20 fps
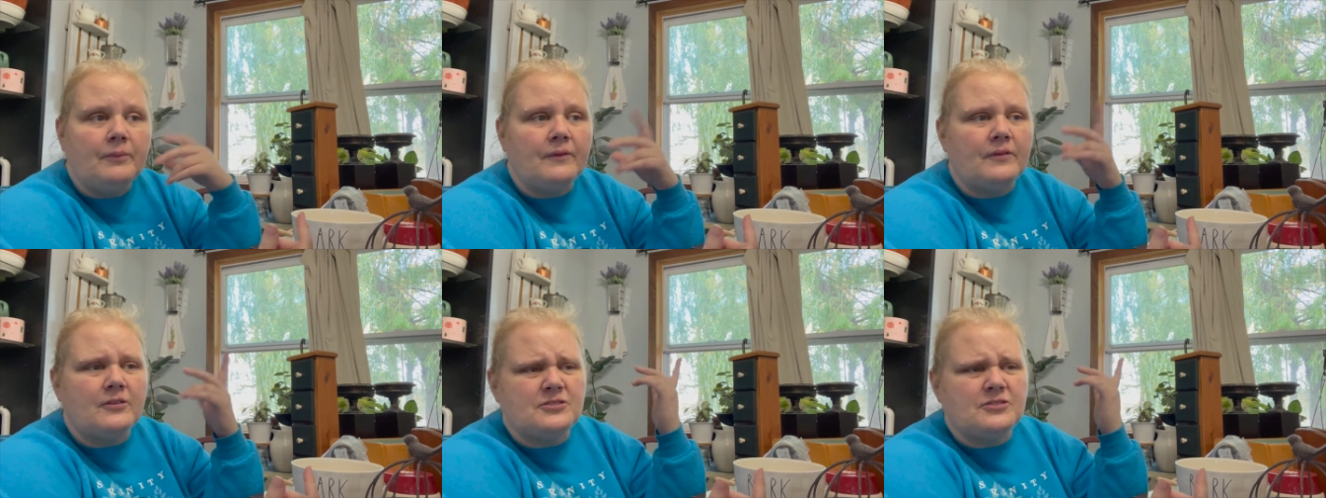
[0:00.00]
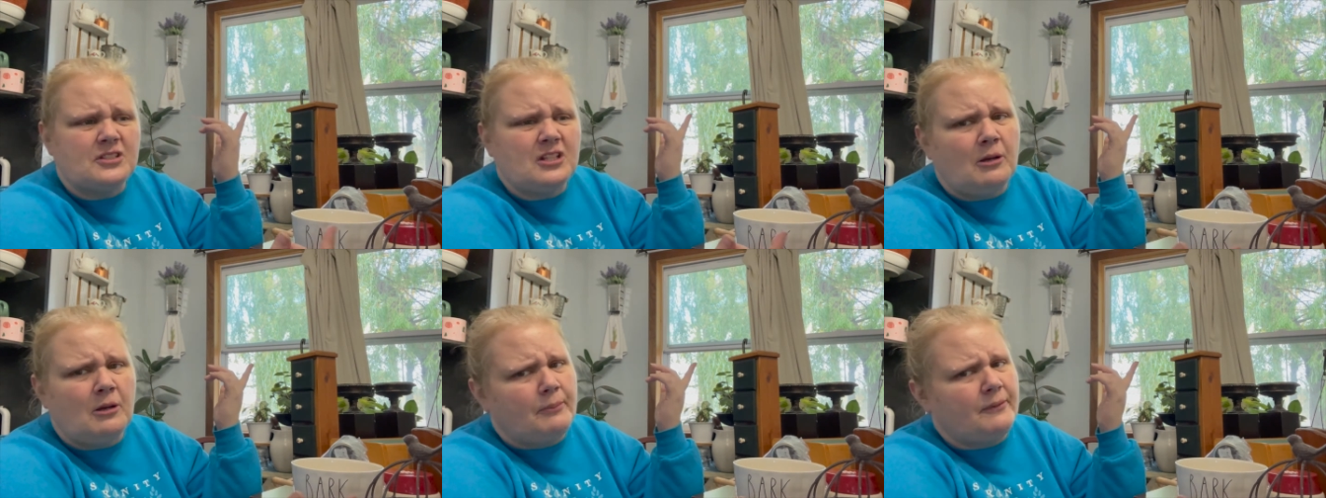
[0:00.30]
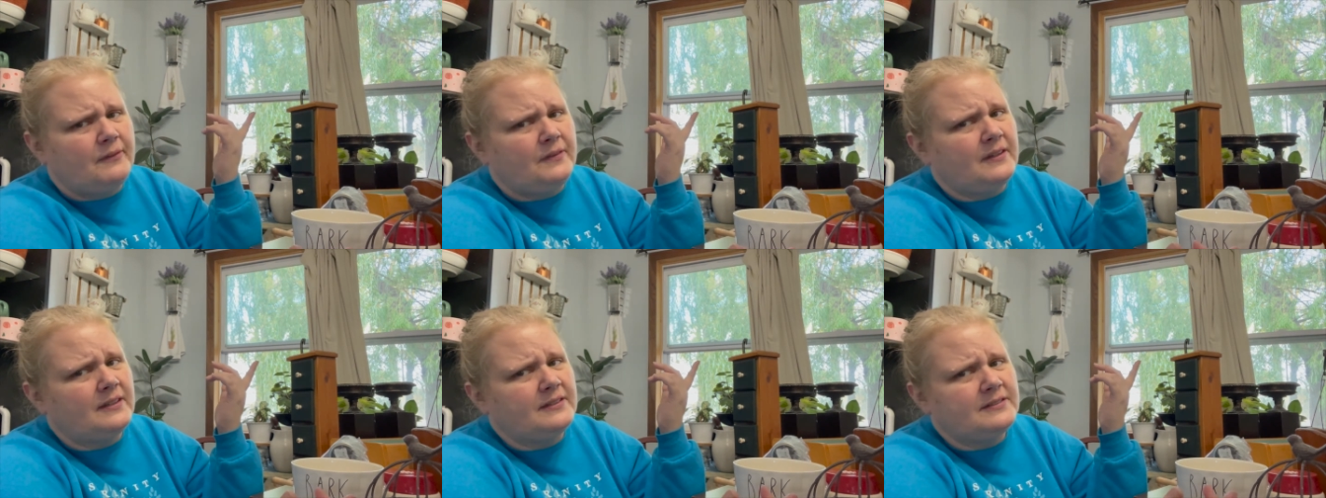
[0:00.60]
there's a couple
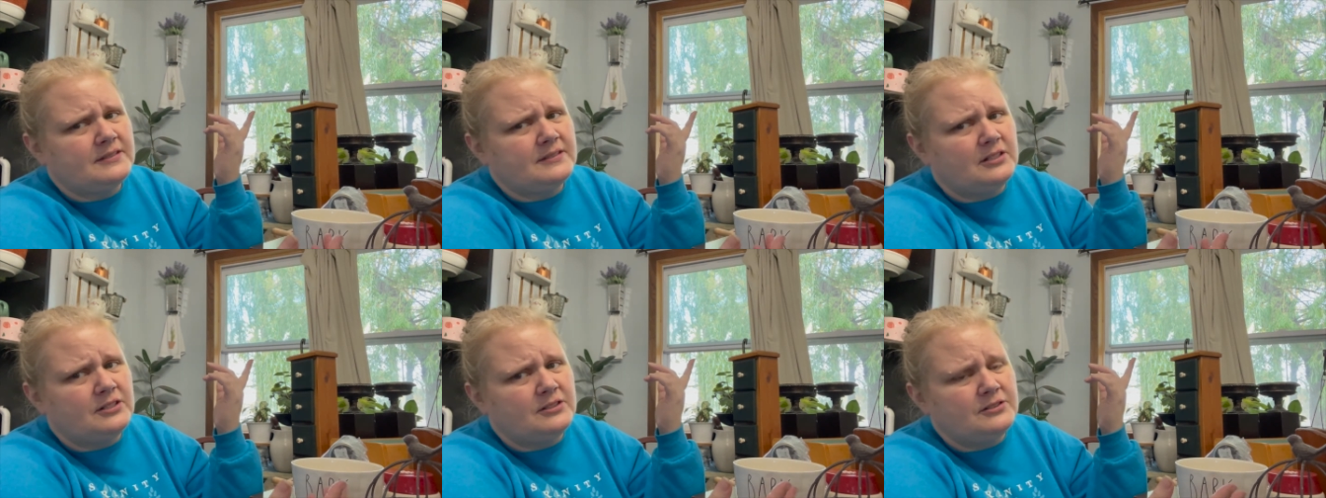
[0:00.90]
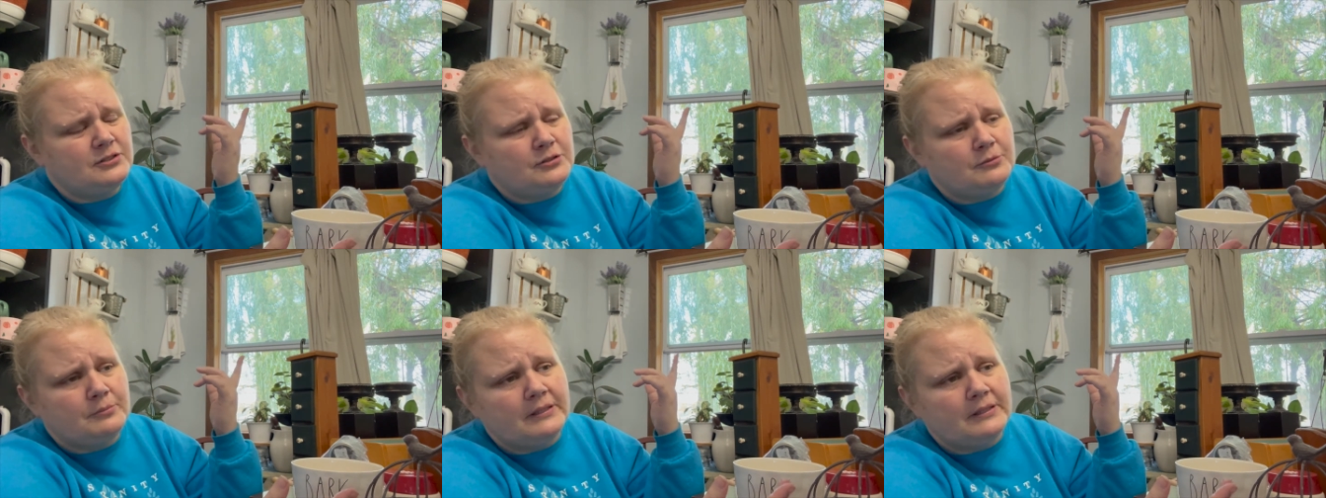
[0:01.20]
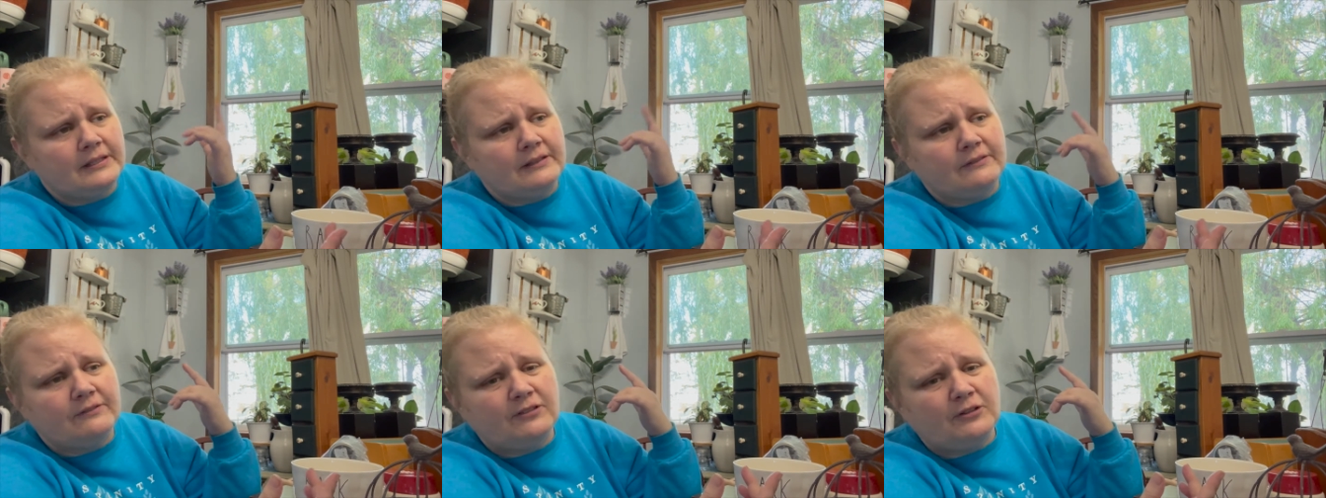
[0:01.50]
things that are too
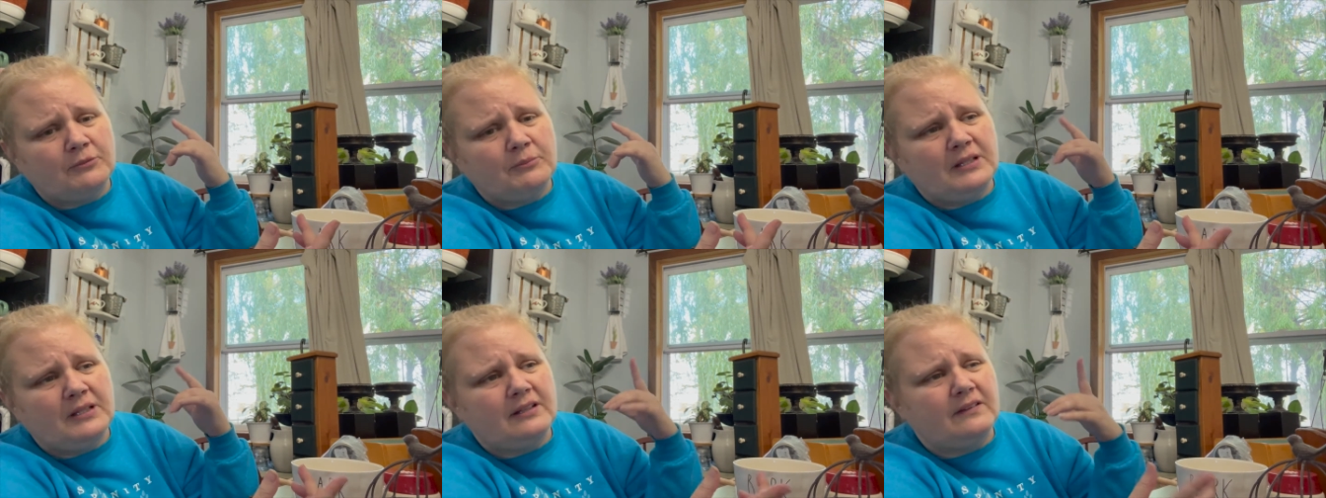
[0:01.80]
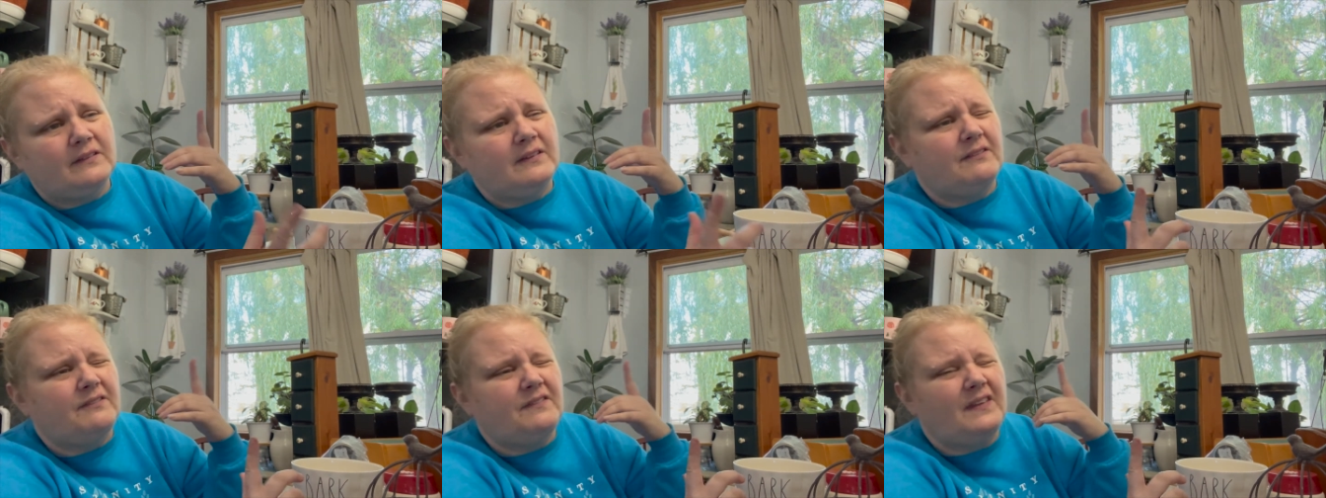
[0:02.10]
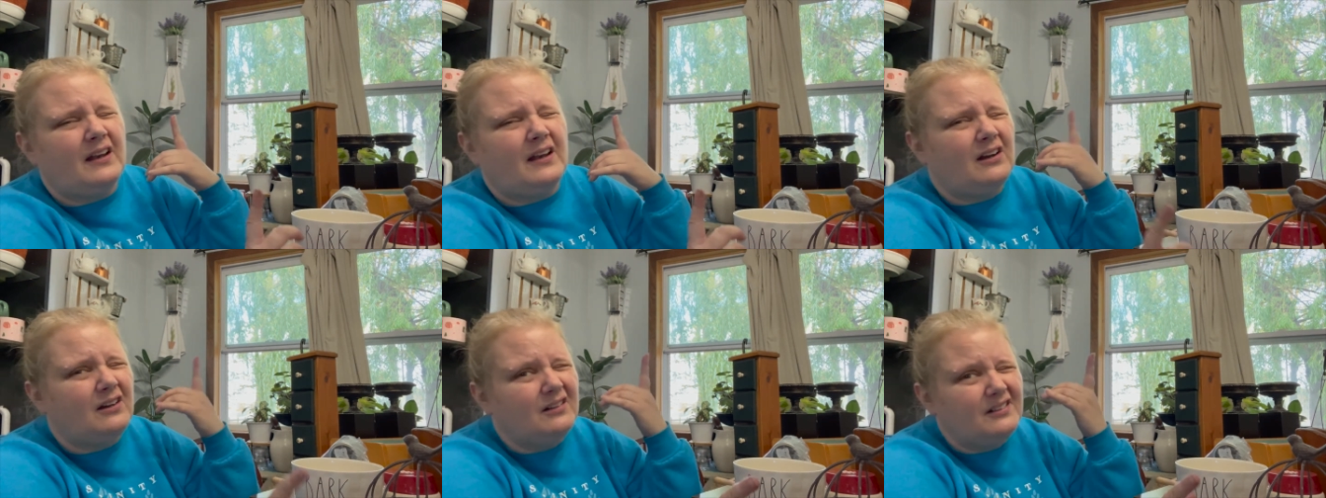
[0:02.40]
big for me to lift
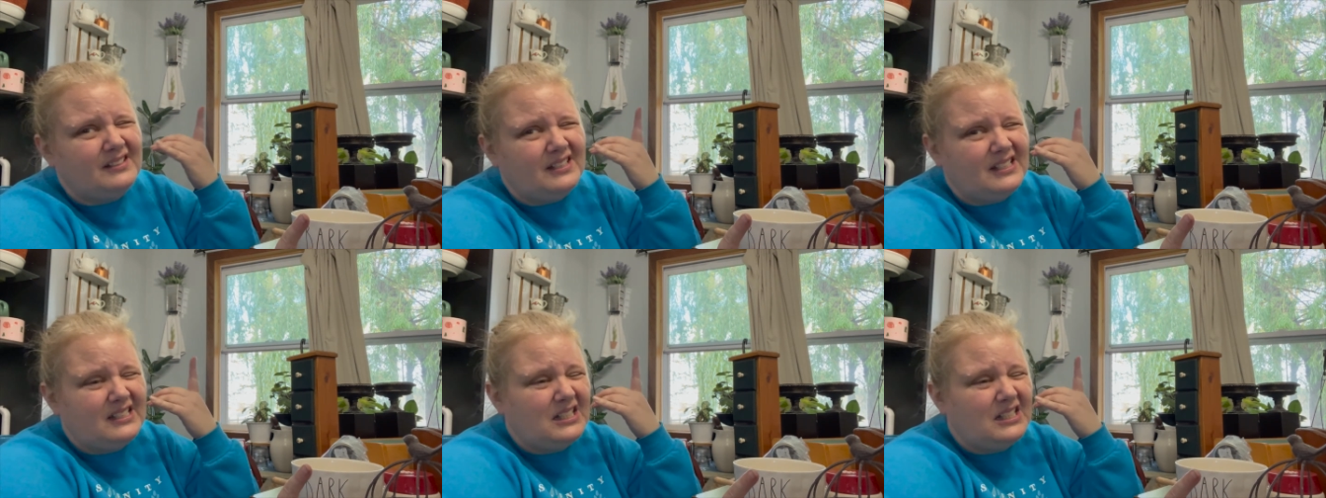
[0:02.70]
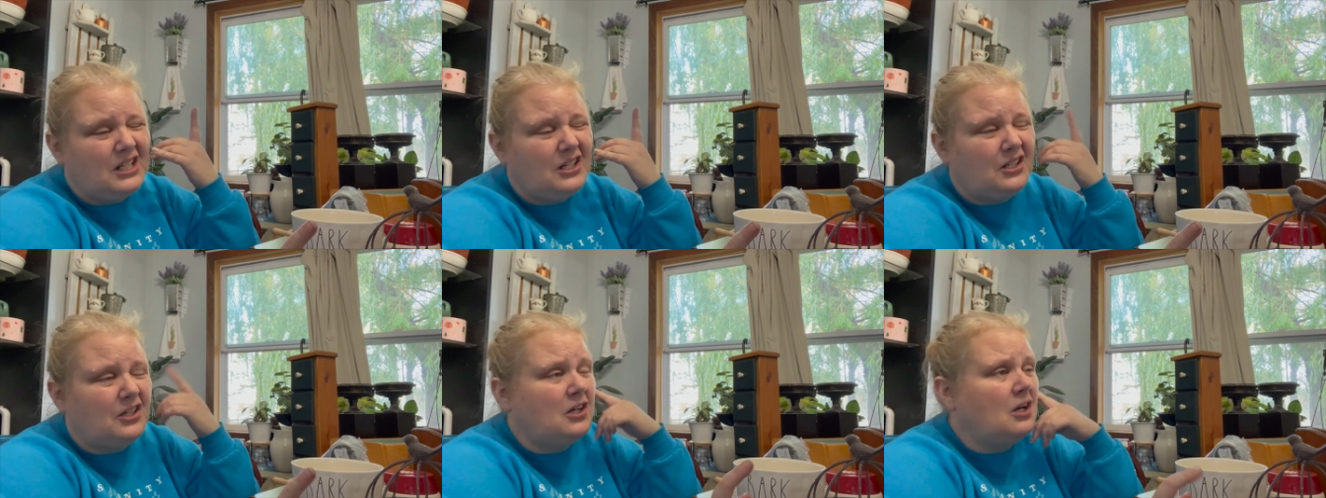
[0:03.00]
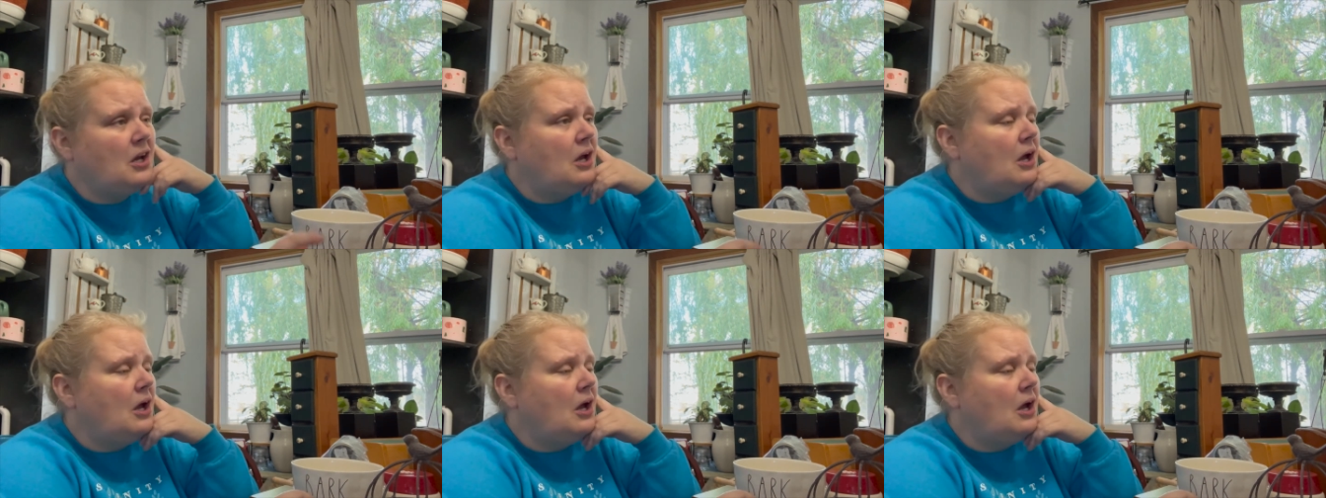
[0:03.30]
that aren't in here.